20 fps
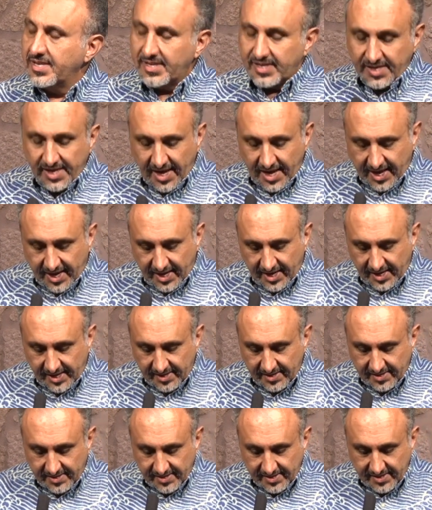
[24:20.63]
they,
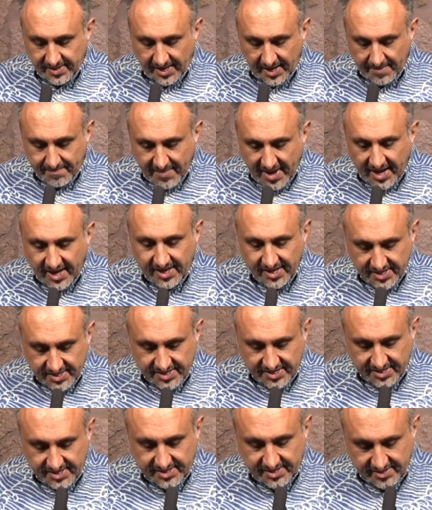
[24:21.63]
they make
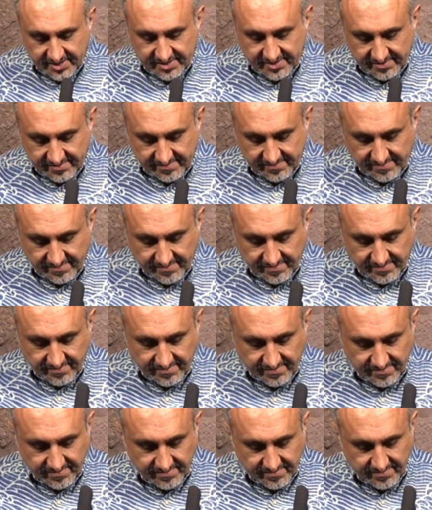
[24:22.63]
us
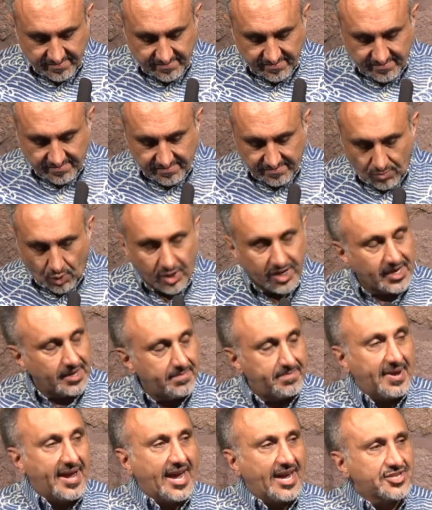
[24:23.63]
more
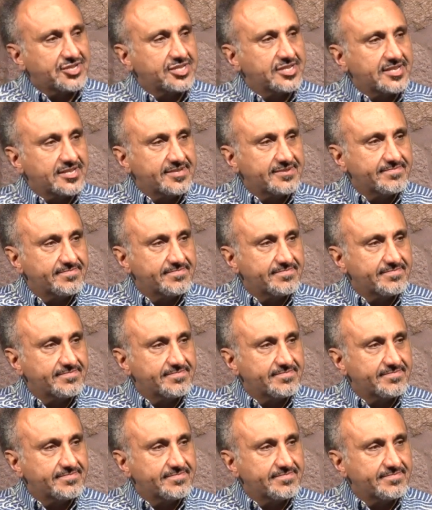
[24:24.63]
compassionate